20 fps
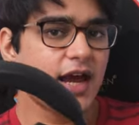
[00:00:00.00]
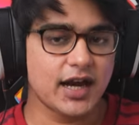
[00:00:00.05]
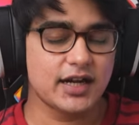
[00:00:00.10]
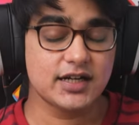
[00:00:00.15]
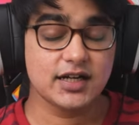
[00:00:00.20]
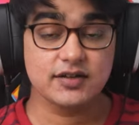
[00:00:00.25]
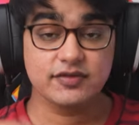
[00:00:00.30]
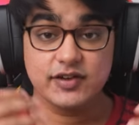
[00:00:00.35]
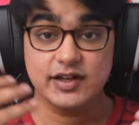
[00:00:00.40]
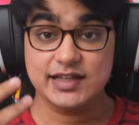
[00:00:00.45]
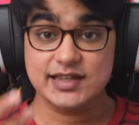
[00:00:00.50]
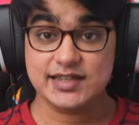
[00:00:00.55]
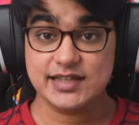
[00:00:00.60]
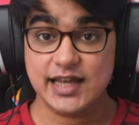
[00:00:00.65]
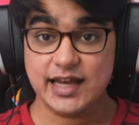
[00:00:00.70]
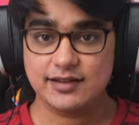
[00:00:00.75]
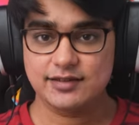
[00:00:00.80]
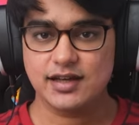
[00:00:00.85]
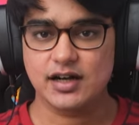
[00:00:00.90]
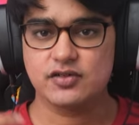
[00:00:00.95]
and it feels
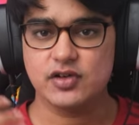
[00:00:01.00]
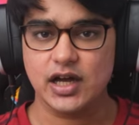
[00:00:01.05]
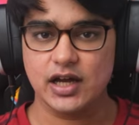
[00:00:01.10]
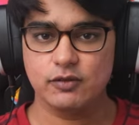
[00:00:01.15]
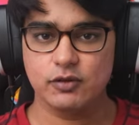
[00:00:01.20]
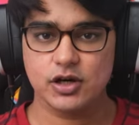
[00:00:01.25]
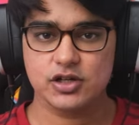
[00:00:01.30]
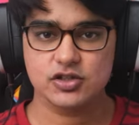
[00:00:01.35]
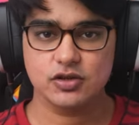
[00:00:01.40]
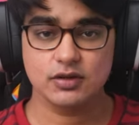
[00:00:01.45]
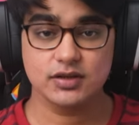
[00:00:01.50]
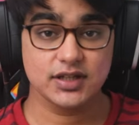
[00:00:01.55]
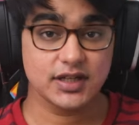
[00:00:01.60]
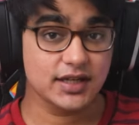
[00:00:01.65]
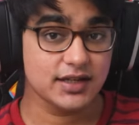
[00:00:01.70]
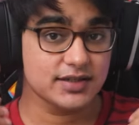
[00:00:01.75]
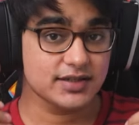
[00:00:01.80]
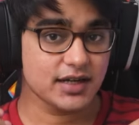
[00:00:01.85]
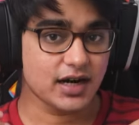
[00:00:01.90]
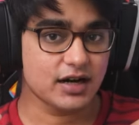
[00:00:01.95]
like the drivers on
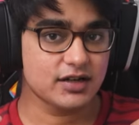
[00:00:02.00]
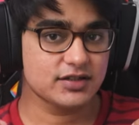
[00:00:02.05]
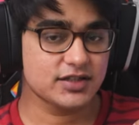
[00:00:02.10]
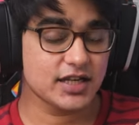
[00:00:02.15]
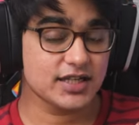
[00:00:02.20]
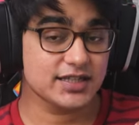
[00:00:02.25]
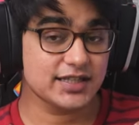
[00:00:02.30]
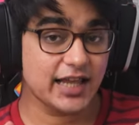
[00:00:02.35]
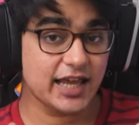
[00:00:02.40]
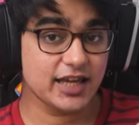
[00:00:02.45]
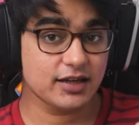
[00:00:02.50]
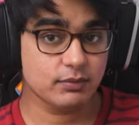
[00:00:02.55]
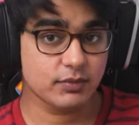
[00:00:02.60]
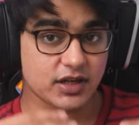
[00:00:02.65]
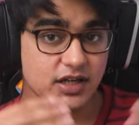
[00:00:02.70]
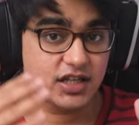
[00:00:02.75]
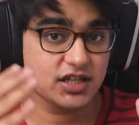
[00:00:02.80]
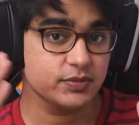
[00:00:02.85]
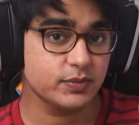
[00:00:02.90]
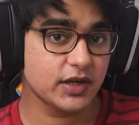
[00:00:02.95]
these are just like
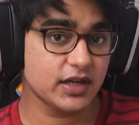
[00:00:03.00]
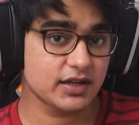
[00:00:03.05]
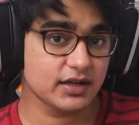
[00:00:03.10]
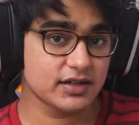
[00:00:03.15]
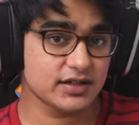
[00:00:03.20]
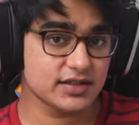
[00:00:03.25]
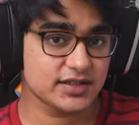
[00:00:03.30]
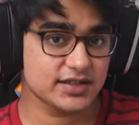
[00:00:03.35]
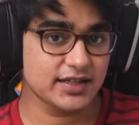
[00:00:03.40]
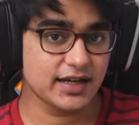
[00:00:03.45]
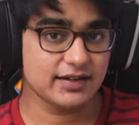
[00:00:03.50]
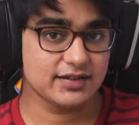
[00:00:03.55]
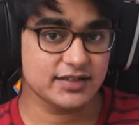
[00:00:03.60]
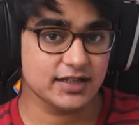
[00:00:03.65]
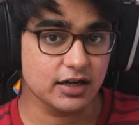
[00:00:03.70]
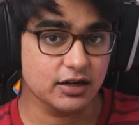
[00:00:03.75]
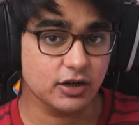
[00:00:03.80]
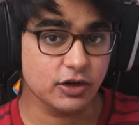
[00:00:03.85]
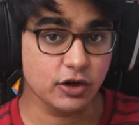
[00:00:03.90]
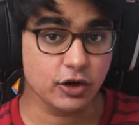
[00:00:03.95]
mini speakers that
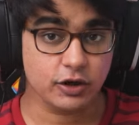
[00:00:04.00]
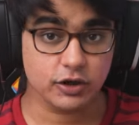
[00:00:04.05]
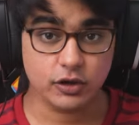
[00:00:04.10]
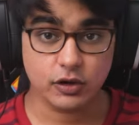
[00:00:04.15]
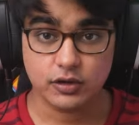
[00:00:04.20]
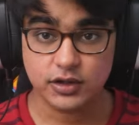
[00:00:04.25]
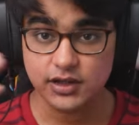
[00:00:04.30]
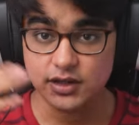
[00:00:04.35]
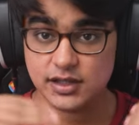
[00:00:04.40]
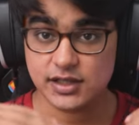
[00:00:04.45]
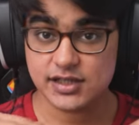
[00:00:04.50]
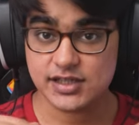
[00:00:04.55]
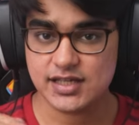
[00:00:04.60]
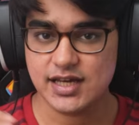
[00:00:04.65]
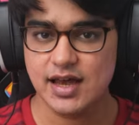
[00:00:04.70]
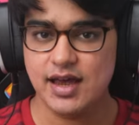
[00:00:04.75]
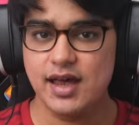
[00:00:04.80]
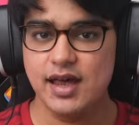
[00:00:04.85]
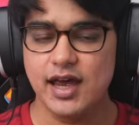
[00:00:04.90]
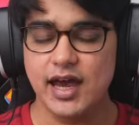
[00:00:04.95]
sit near your ears,
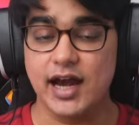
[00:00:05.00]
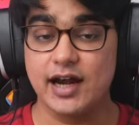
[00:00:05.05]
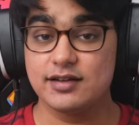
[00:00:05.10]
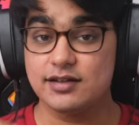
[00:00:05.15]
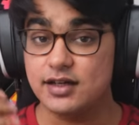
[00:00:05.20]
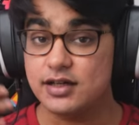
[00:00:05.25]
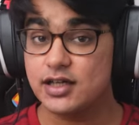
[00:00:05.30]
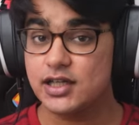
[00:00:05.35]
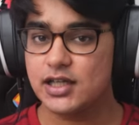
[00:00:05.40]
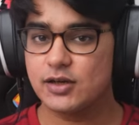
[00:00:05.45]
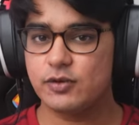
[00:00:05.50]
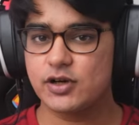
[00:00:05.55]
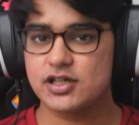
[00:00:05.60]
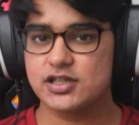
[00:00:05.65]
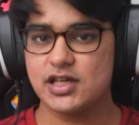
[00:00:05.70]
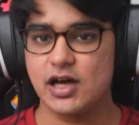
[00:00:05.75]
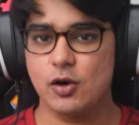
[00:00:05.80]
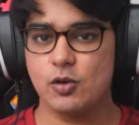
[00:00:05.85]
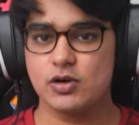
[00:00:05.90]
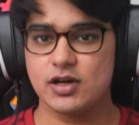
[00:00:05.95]
and they deliver
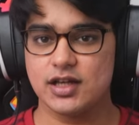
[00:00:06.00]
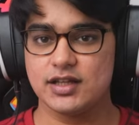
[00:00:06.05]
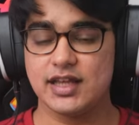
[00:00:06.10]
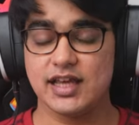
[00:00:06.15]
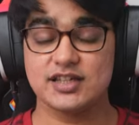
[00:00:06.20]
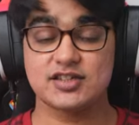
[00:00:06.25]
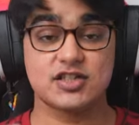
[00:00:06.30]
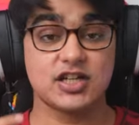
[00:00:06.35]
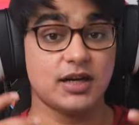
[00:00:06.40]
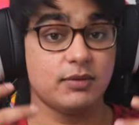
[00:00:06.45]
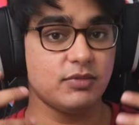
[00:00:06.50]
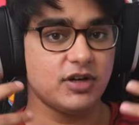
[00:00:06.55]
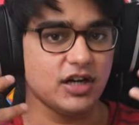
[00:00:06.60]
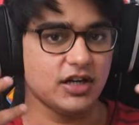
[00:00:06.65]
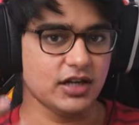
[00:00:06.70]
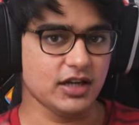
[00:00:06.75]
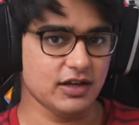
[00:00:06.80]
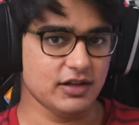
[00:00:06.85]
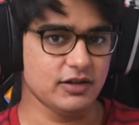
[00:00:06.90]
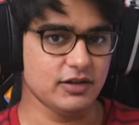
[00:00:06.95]
sound in extreme
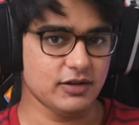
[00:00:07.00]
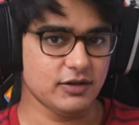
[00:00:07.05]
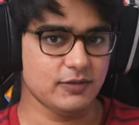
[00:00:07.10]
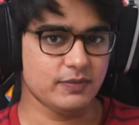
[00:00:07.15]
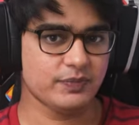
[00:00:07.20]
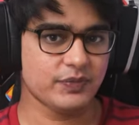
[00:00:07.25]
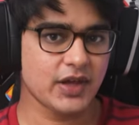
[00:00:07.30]
detail.